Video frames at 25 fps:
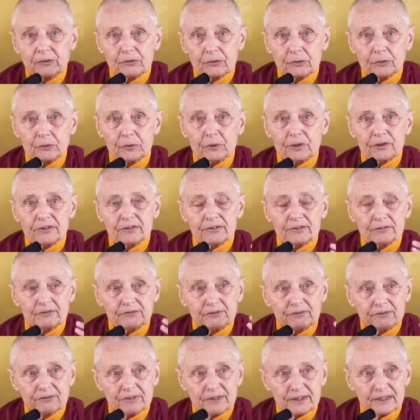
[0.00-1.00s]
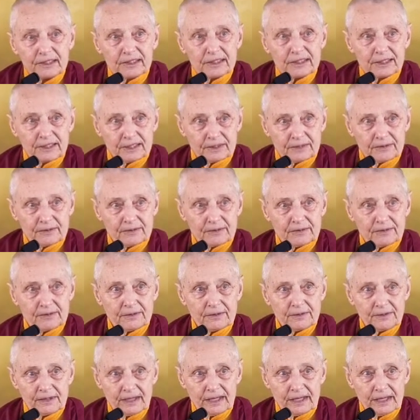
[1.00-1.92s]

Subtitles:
thoughts and feelings